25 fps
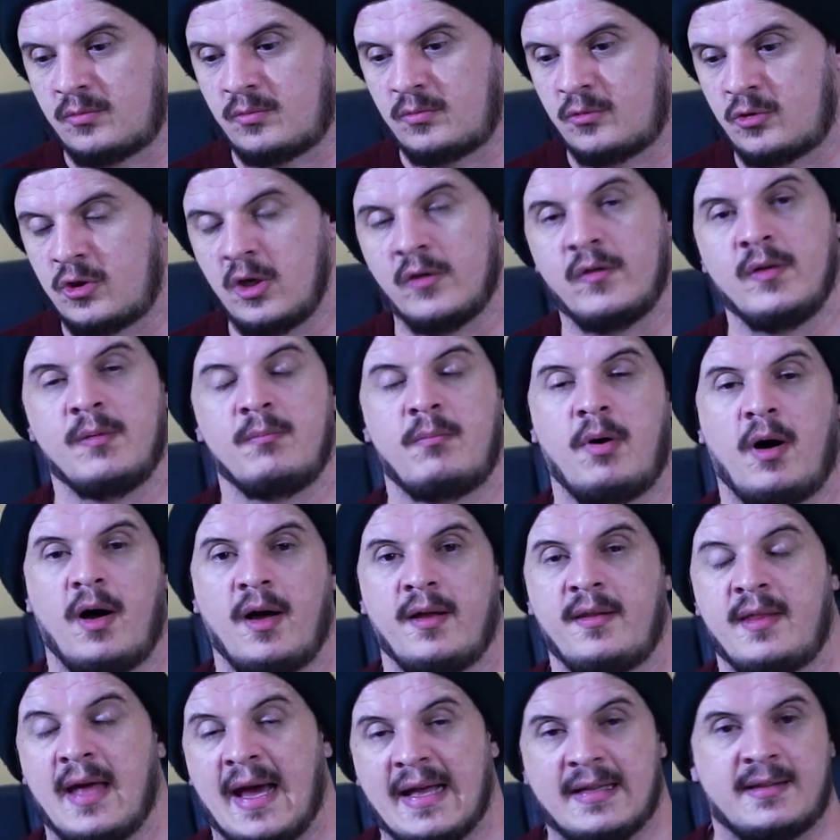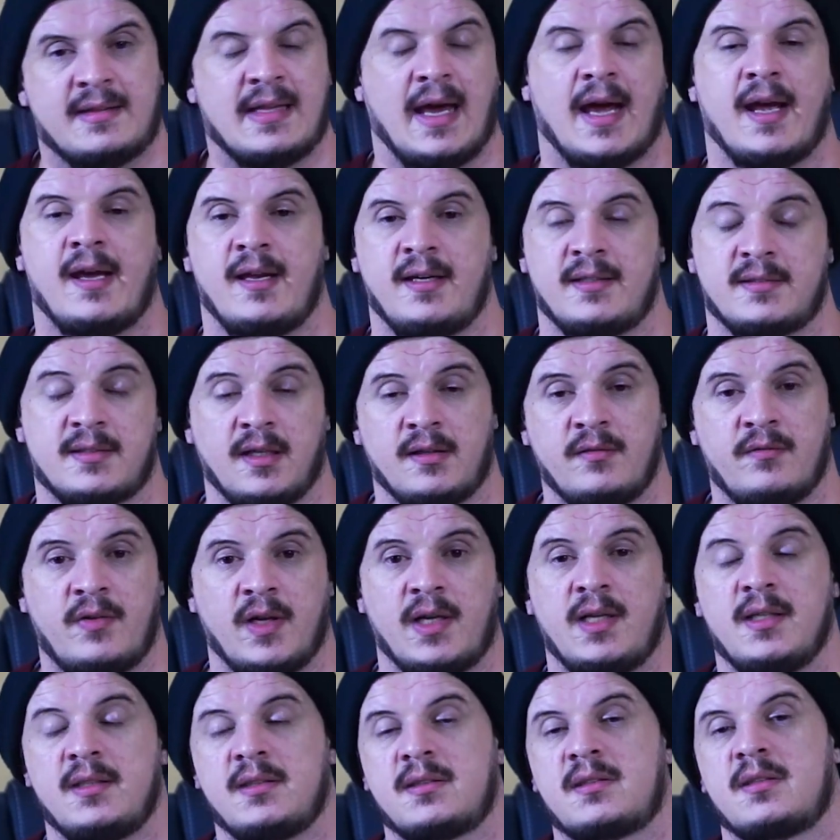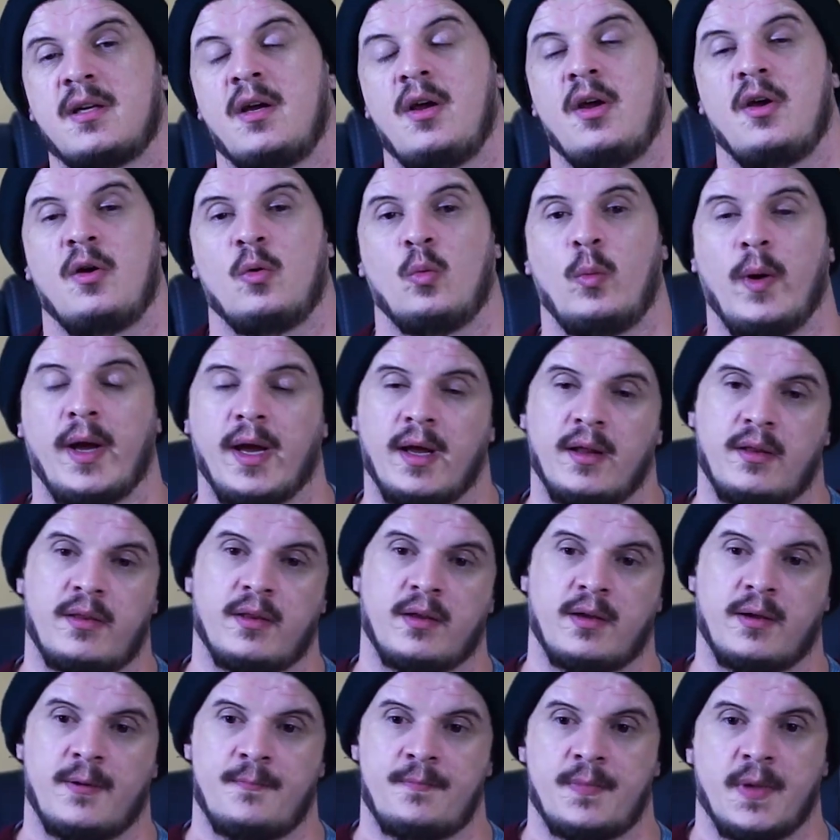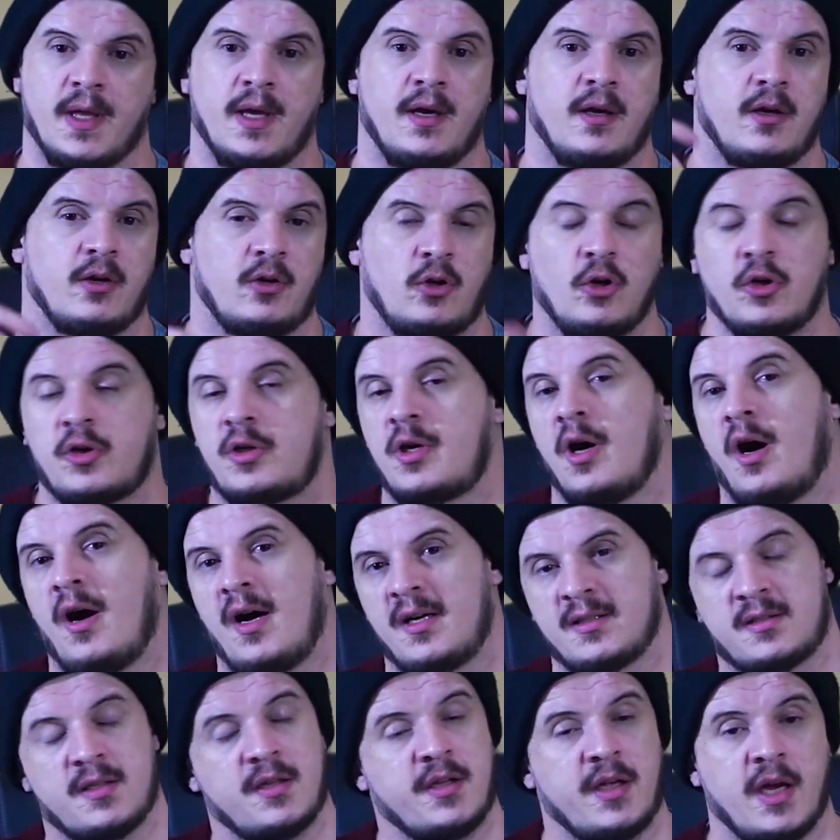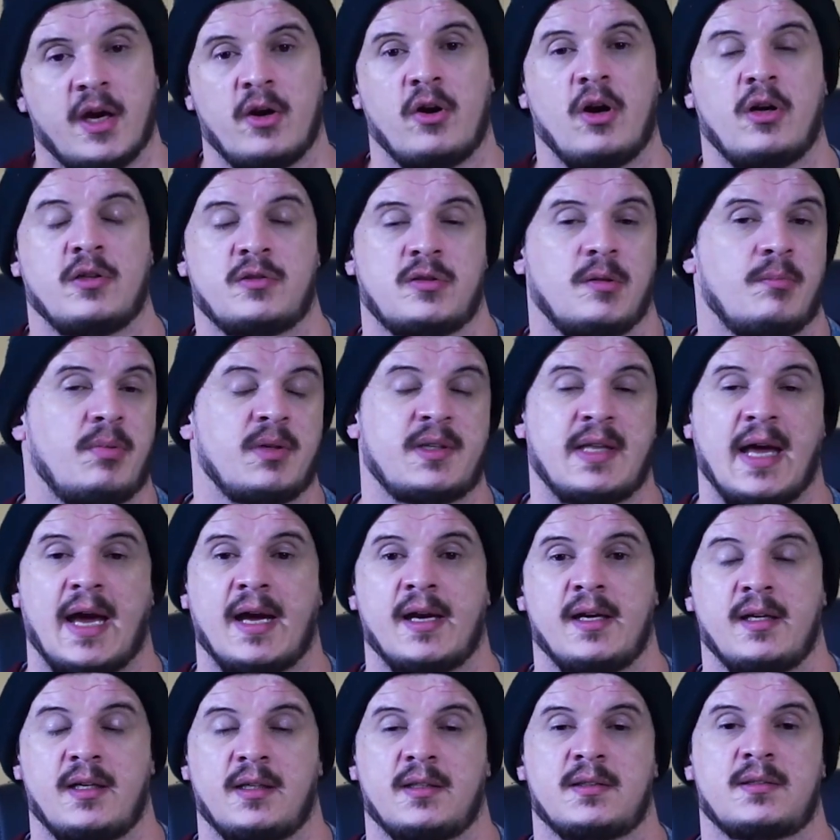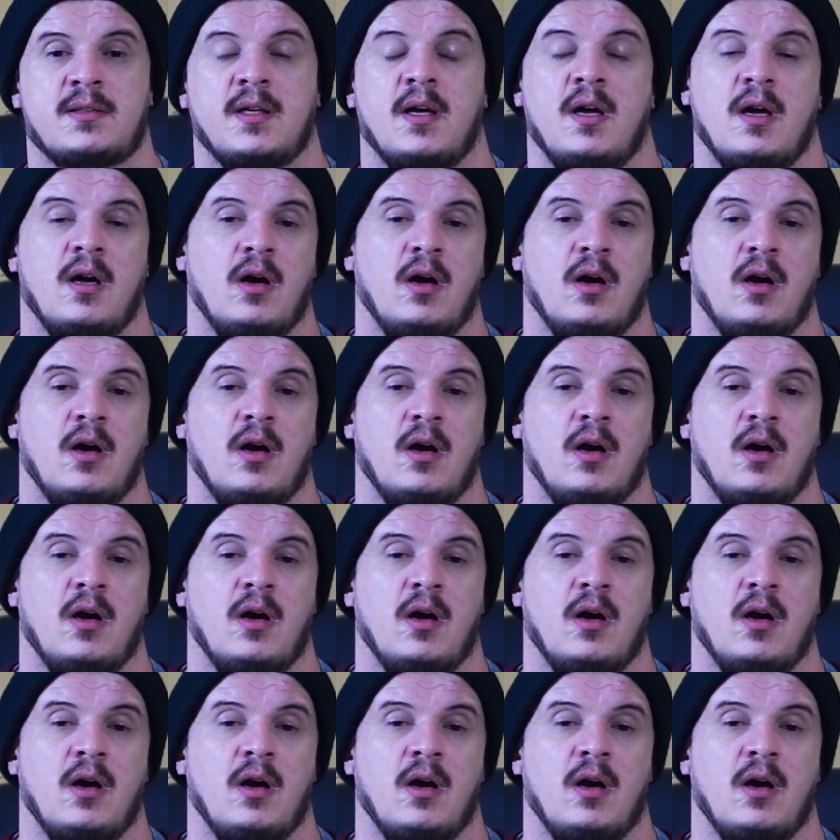driven by the antagonists and villains, where the good guys, the heroes, the protagonists